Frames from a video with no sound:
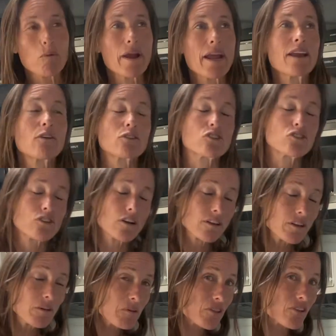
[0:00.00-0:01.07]
weight or
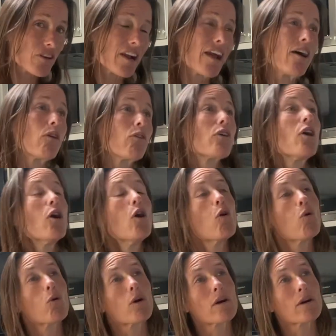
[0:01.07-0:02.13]
struggling with their health
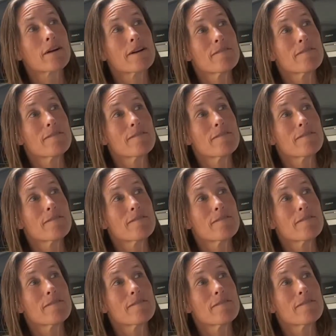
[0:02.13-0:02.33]
or